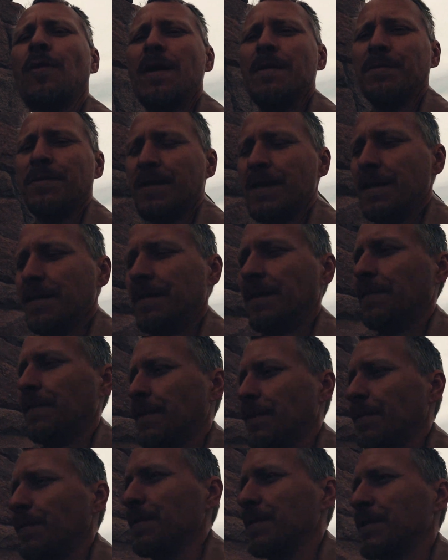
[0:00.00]
website that
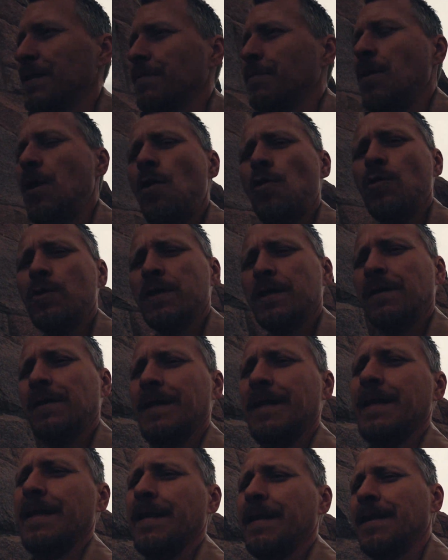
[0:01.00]
there was
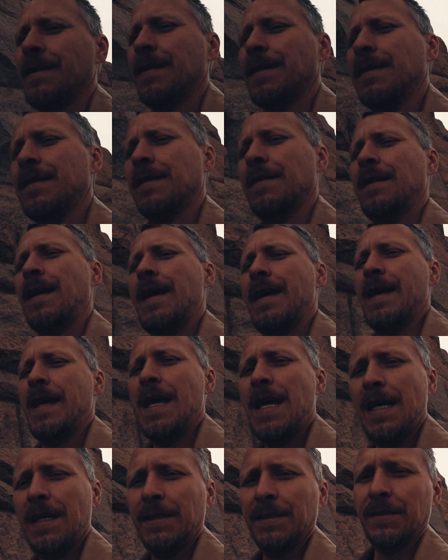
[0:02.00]
supposedly a
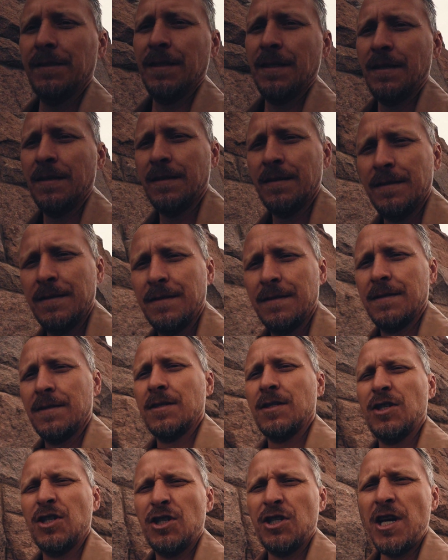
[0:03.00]
hidden
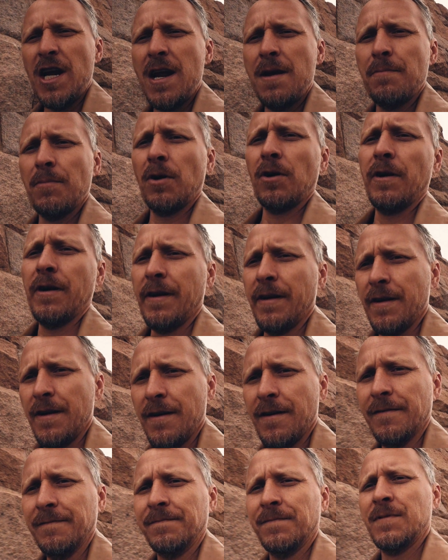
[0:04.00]
chamber in
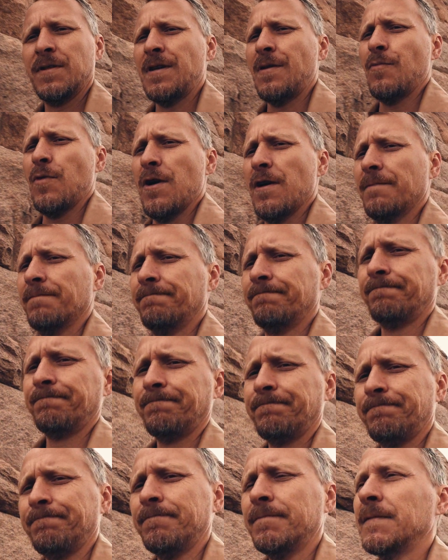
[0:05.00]
here somewhere,
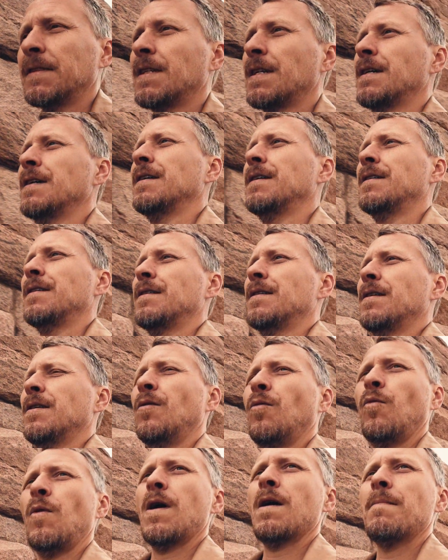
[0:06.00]

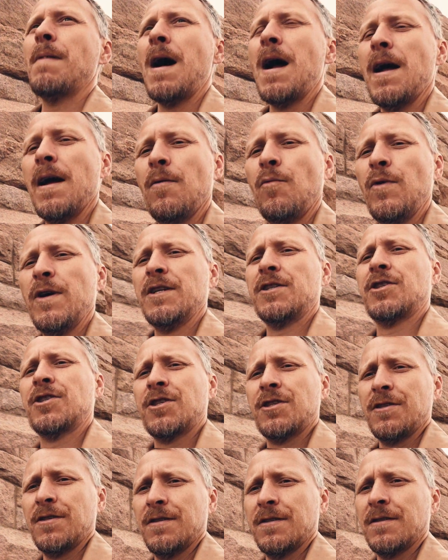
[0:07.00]
whereby
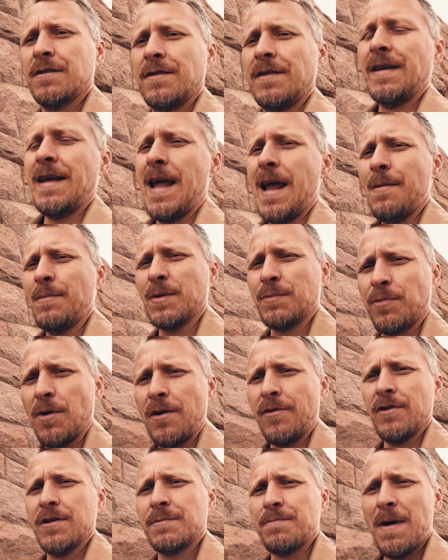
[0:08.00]
which the Ames
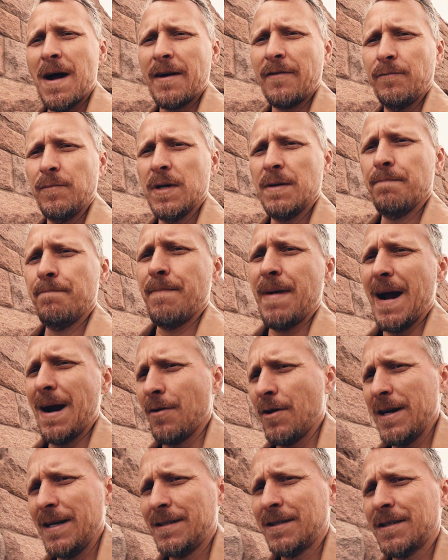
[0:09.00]
brothers might have been
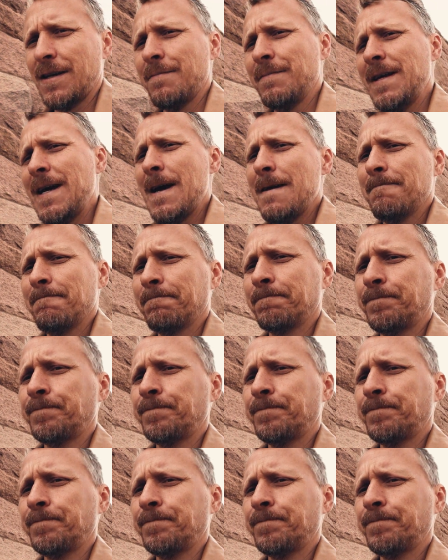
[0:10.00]
buried someday,